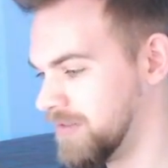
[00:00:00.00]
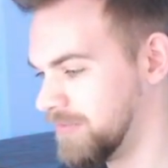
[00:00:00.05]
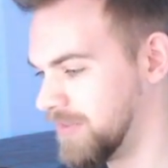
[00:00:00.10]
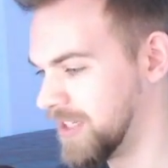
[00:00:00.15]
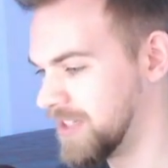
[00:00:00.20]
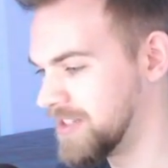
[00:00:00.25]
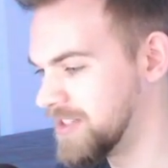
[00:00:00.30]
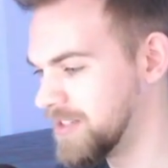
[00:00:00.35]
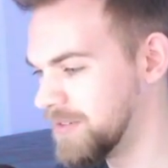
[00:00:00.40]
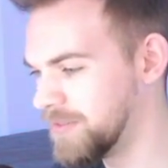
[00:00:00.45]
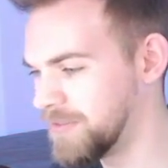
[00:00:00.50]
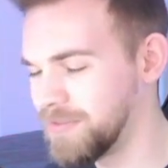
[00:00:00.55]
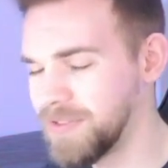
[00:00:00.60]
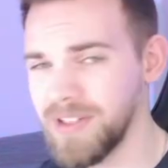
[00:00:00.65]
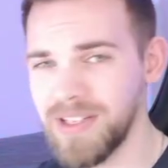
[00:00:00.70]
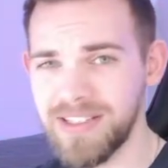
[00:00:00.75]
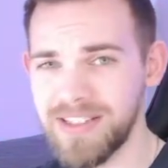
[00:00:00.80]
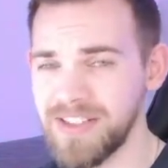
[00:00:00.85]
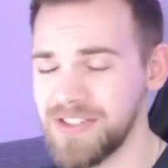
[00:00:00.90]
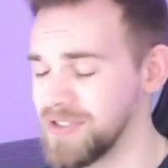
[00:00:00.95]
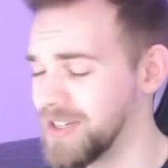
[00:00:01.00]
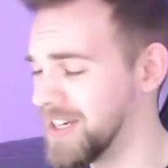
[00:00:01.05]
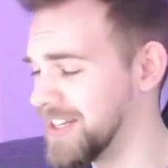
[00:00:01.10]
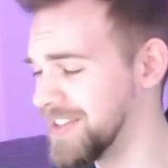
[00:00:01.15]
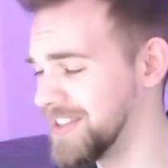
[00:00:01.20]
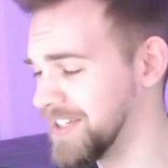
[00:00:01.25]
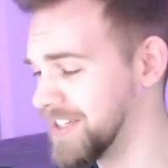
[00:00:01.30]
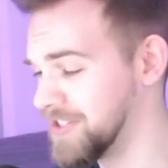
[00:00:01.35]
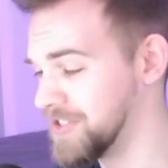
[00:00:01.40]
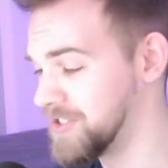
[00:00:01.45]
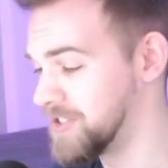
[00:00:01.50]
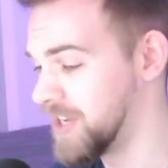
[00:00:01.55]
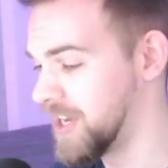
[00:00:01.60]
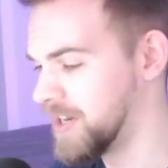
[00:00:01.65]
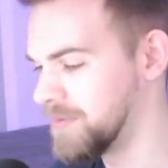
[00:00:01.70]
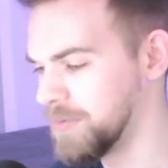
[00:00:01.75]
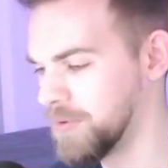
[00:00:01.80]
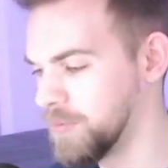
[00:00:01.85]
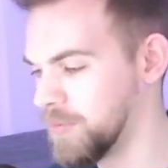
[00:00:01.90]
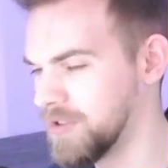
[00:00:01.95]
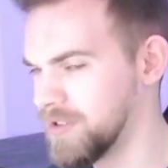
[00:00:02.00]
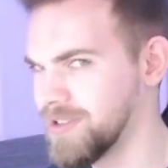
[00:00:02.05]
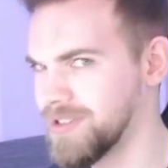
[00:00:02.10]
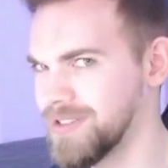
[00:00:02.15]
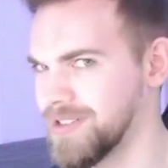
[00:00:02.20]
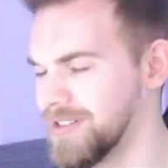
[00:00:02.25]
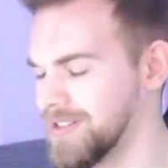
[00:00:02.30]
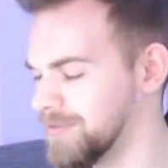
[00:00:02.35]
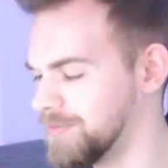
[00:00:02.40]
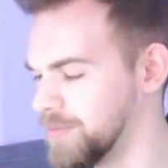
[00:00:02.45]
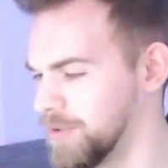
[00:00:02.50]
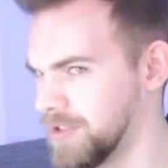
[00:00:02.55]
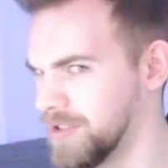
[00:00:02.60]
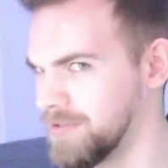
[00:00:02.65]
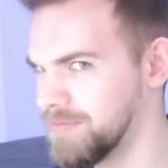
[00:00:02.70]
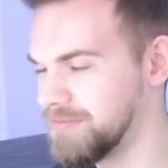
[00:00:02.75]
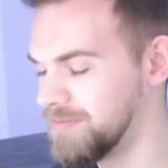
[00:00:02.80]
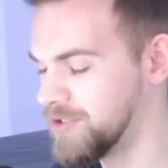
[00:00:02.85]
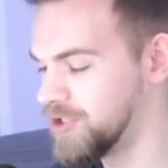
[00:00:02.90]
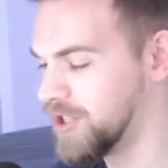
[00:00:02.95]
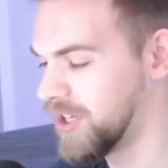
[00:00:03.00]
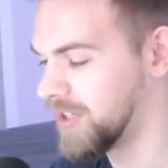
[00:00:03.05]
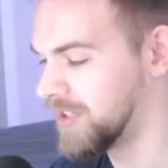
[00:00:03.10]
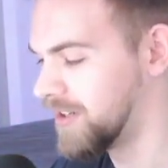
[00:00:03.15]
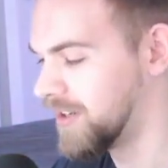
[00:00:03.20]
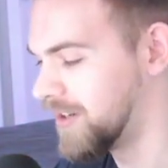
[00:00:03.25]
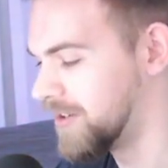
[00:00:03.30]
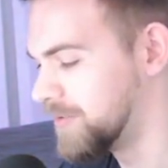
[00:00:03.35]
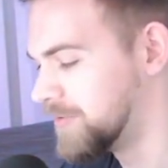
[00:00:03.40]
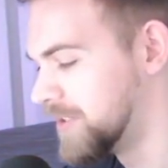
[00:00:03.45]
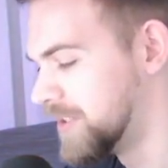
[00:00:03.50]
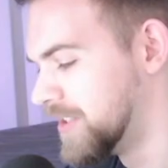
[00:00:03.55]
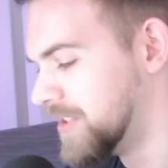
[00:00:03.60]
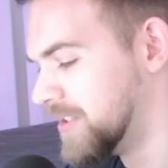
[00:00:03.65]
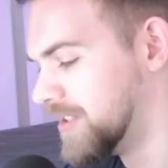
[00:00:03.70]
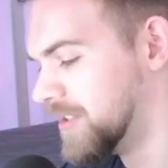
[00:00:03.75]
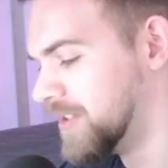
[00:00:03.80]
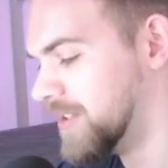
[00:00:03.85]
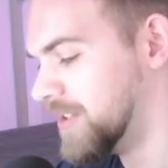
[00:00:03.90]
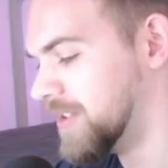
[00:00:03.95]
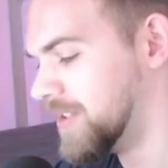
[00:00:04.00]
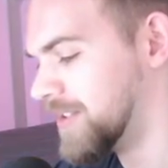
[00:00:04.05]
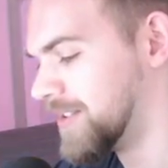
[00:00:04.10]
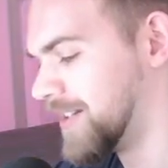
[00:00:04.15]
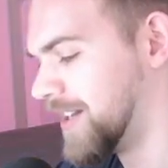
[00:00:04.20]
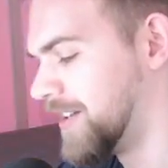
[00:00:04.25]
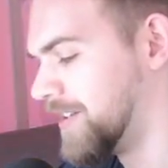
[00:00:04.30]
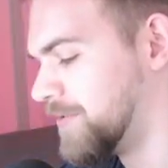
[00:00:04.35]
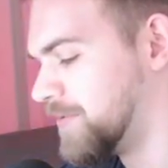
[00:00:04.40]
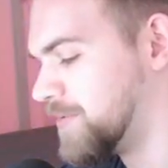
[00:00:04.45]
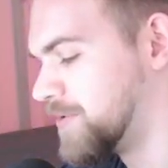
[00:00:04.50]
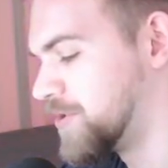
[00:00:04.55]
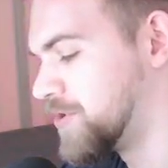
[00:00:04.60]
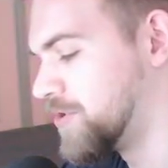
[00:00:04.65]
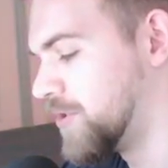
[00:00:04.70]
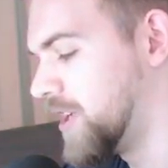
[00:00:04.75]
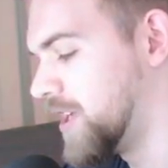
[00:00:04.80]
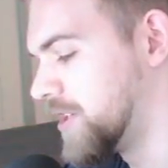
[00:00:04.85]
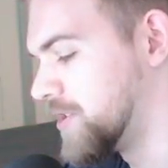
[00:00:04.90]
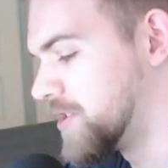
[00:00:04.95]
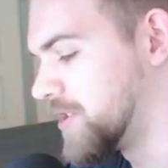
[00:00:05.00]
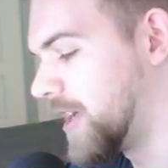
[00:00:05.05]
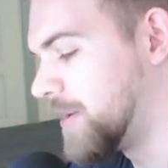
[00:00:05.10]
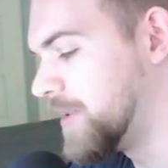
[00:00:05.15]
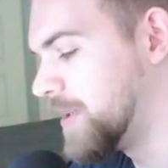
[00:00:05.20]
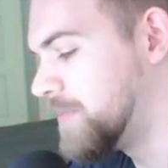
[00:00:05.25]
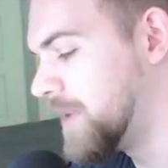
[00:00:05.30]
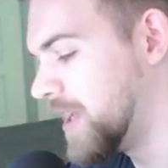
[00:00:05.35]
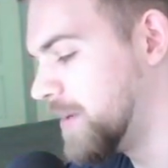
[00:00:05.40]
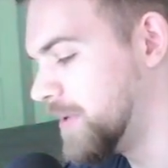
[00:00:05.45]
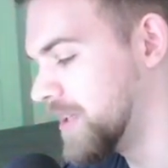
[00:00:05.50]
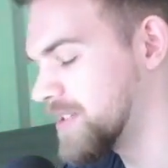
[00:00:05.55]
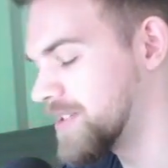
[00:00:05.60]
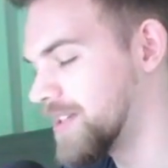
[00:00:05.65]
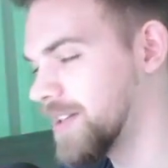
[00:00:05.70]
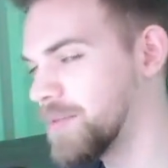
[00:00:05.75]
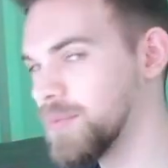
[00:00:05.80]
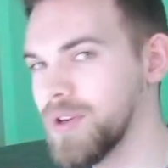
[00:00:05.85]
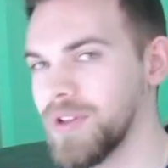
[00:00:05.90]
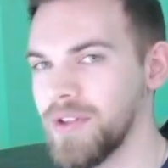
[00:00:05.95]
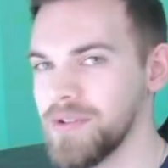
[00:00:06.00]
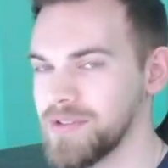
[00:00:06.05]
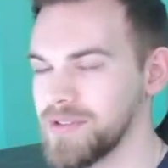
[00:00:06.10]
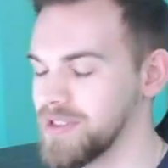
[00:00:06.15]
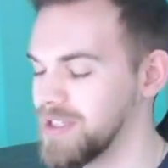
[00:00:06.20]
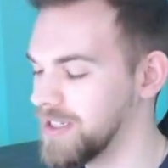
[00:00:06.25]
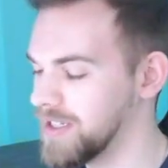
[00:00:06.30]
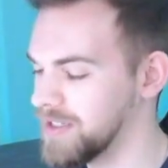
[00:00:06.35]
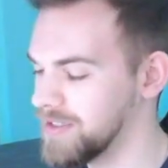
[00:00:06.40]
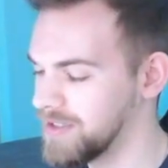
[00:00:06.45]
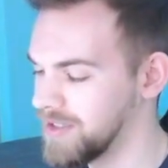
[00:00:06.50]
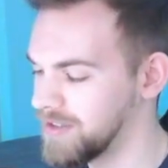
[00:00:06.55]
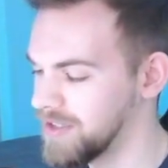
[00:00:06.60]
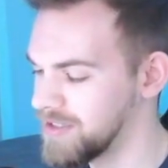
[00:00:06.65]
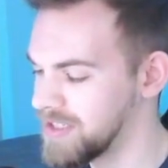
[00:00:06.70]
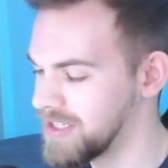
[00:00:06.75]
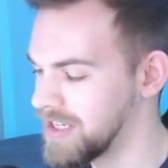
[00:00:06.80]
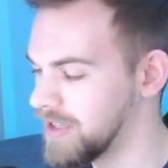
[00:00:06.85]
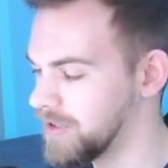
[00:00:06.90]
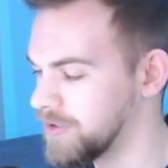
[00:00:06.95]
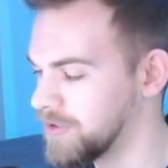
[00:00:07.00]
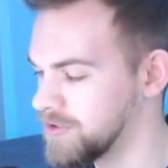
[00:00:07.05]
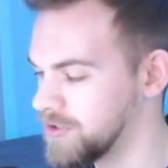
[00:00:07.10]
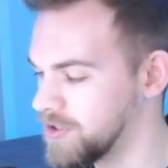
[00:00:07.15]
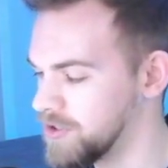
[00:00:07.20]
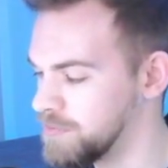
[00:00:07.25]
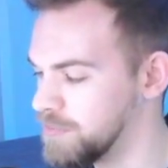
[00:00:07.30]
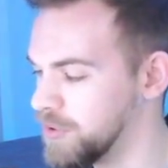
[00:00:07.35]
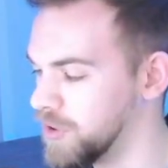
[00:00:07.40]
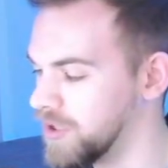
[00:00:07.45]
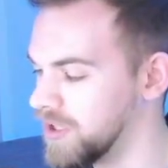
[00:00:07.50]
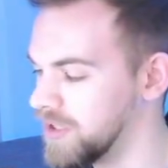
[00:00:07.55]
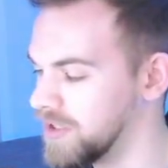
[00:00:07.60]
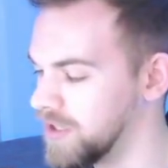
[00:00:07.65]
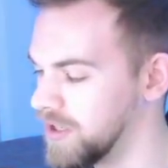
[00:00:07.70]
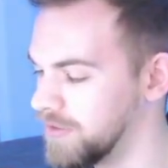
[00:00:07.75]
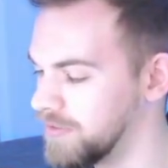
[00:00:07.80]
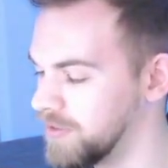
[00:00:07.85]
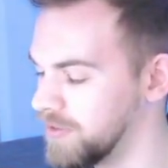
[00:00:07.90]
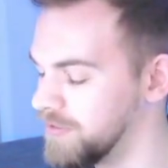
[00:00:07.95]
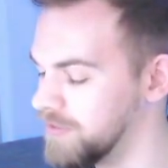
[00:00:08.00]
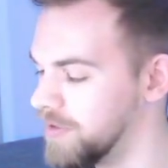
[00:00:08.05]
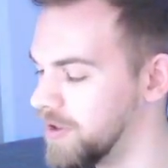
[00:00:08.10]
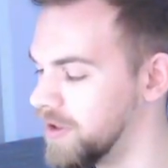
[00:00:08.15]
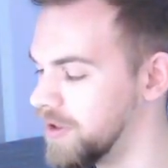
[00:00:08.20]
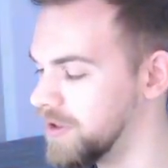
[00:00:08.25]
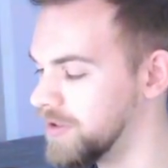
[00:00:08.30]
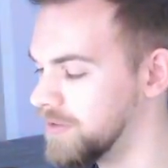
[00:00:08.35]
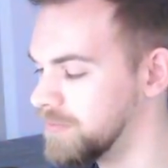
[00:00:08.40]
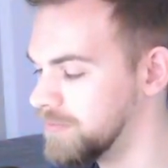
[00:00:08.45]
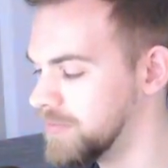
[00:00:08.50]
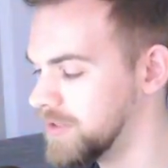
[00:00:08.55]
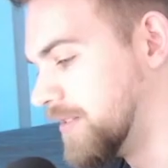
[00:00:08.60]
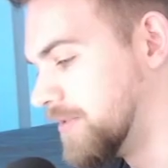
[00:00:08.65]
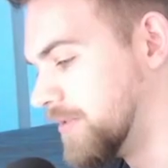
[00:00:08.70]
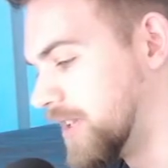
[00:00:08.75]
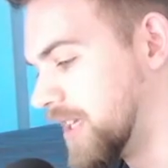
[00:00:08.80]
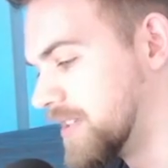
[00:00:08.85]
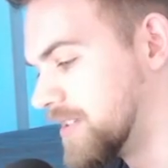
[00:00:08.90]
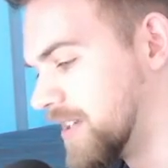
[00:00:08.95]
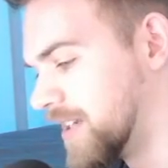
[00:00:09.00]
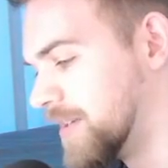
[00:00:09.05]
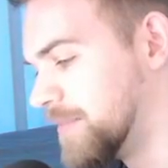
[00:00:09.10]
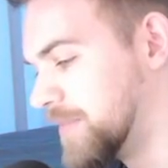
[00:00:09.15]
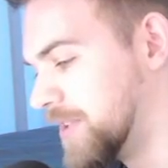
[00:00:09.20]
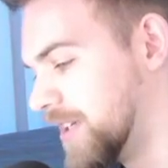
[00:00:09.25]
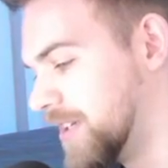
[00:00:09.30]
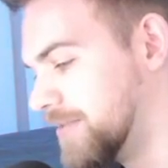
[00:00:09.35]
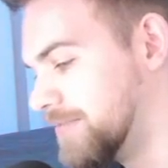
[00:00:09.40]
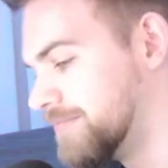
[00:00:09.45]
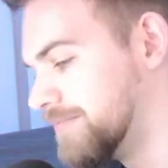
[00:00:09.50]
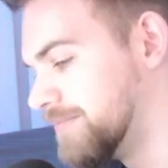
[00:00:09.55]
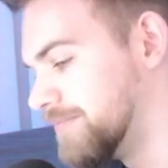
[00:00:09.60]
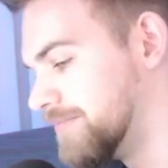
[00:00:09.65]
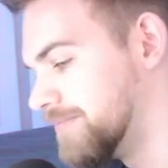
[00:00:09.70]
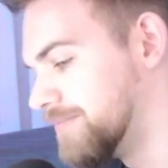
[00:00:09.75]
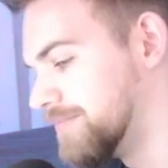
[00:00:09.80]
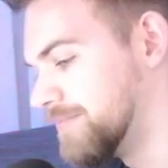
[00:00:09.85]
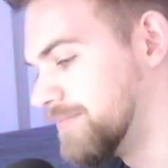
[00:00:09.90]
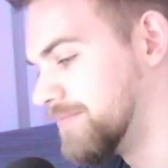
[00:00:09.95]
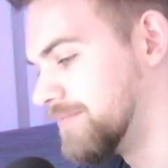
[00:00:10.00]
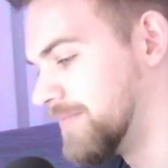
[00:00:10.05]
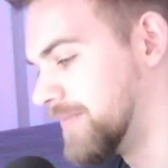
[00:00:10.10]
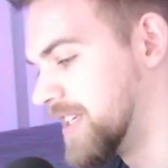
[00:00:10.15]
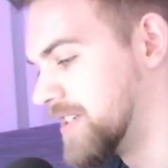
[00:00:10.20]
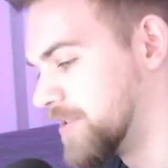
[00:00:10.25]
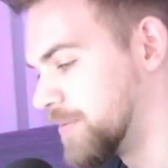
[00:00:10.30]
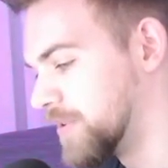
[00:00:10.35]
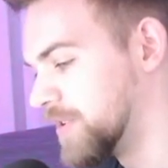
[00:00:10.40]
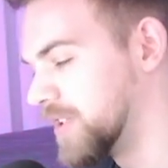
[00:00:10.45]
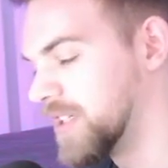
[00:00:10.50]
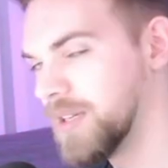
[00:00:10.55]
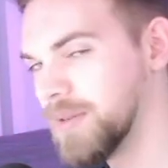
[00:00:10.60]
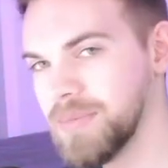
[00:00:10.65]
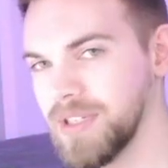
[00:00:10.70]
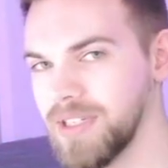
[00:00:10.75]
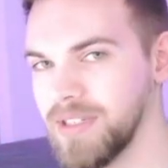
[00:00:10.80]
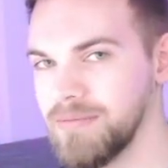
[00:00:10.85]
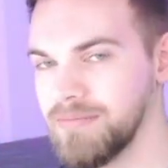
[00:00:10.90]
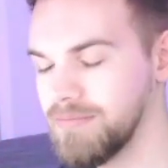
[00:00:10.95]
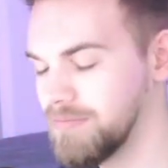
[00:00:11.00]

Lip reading: It doesn't even feel like there's anything inside, but we're gonna check it out. Kind of strange. I mean, maybe it's like one of those things that the sellers just put in there for fun. Is it empty? Is it really empty?